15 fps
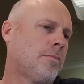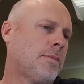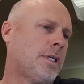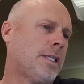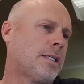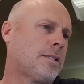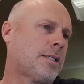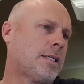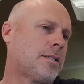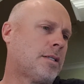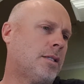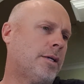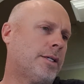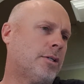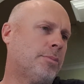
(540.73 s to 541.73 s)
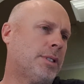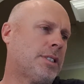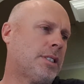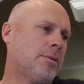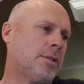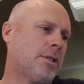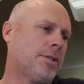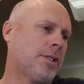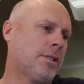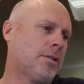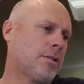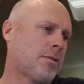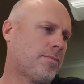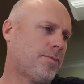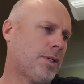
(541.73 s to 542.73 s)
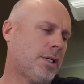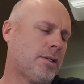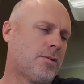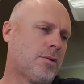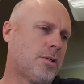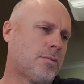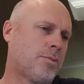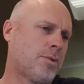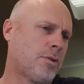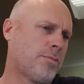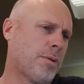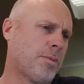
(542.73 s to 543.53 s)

That's the Lionel Messi one. I think that's what I was talking about